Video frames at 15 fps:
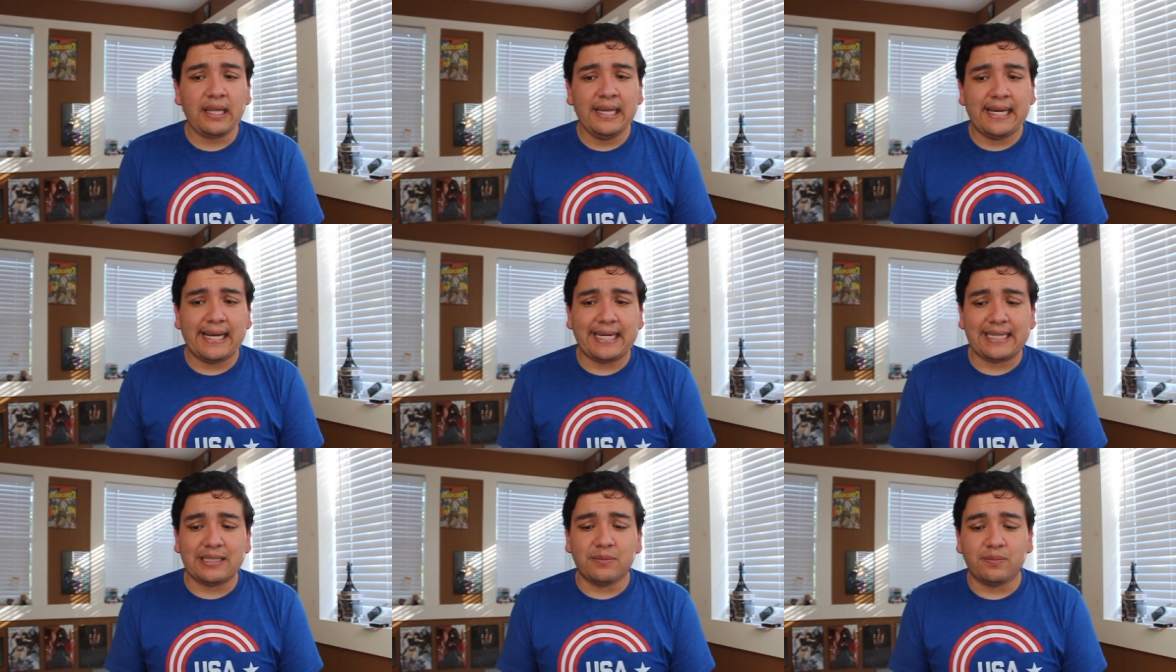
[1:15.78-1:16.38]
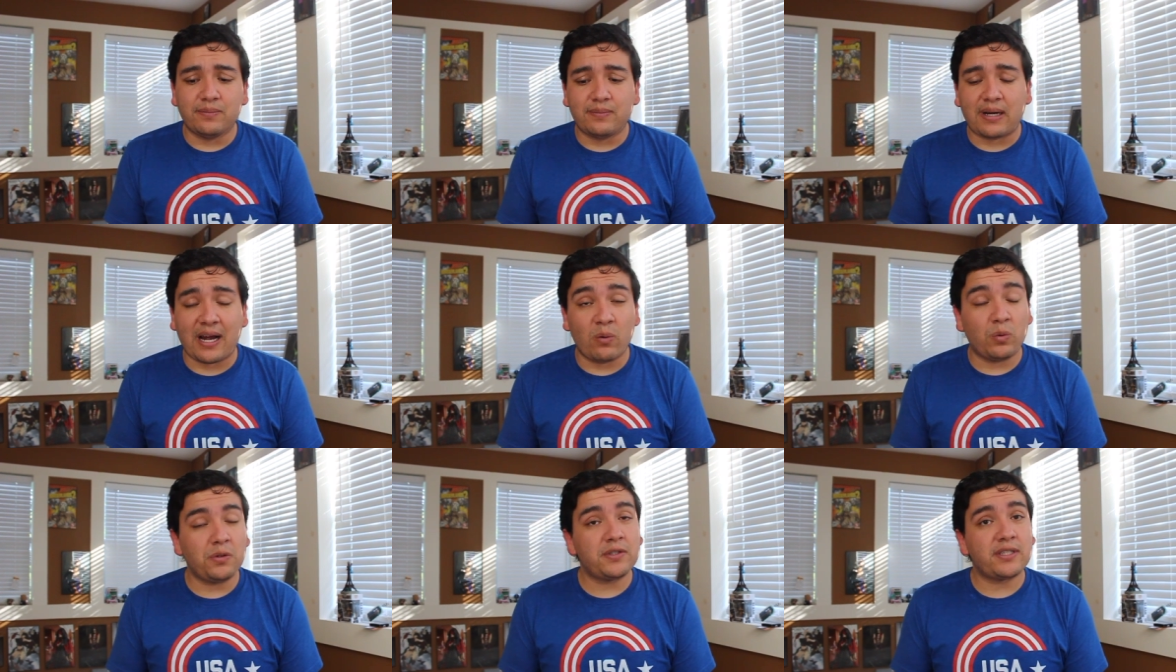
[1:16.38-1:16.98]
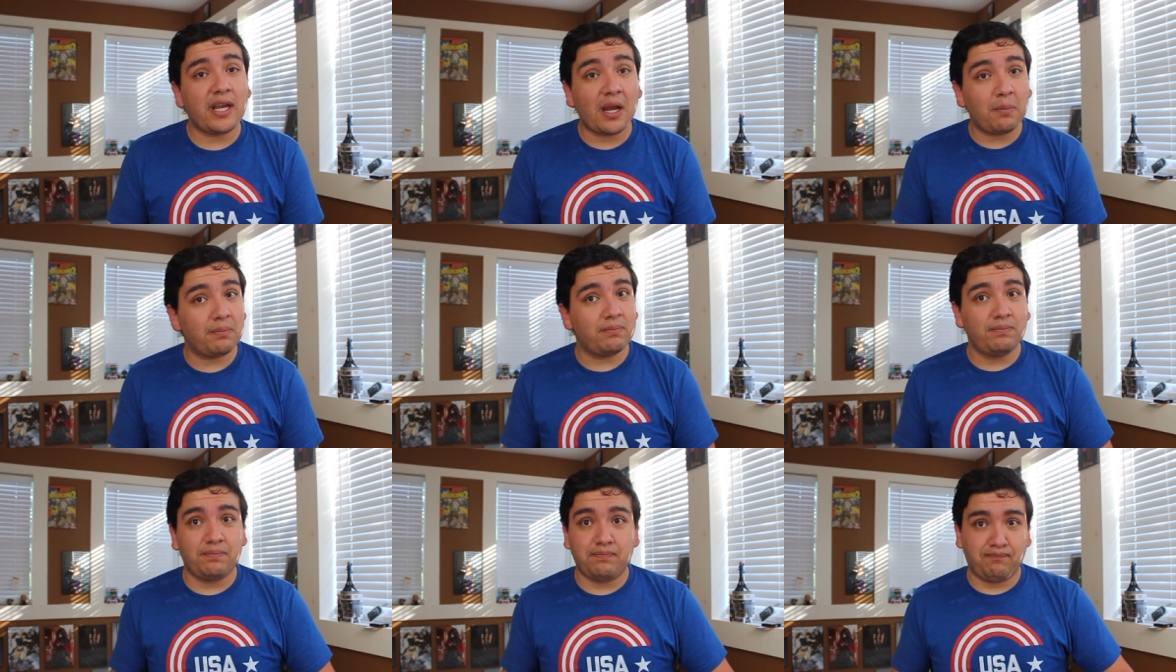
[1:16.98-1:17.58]
I will say
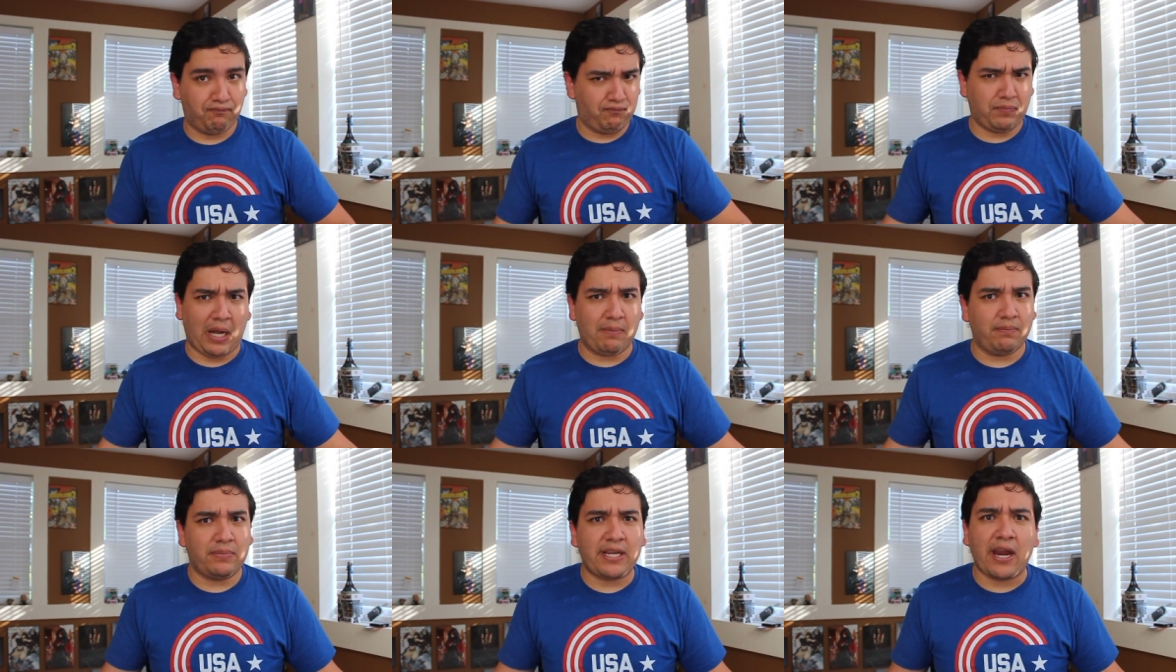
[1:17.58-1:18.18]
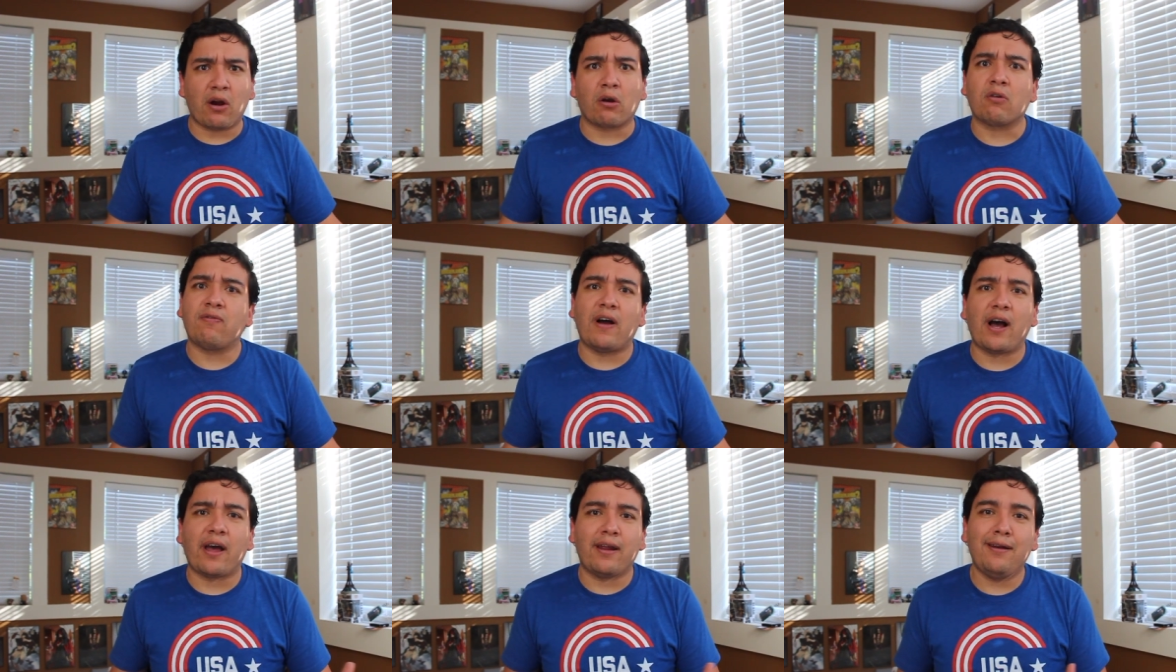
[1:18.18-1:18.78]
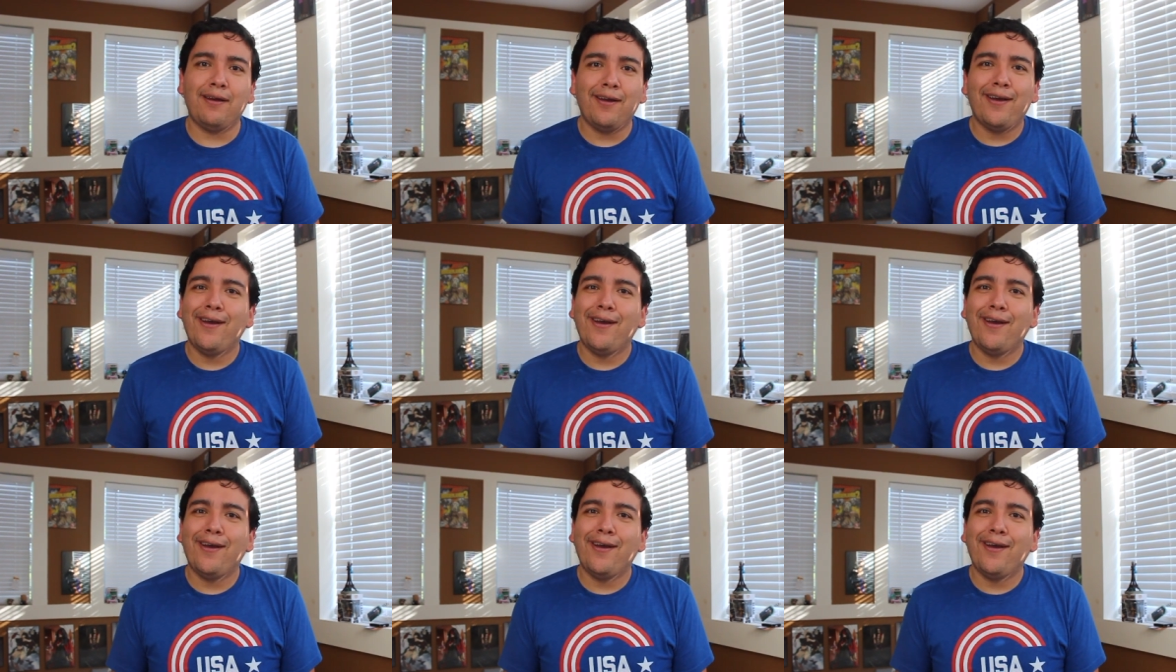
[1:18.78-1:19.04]
I'm terrified.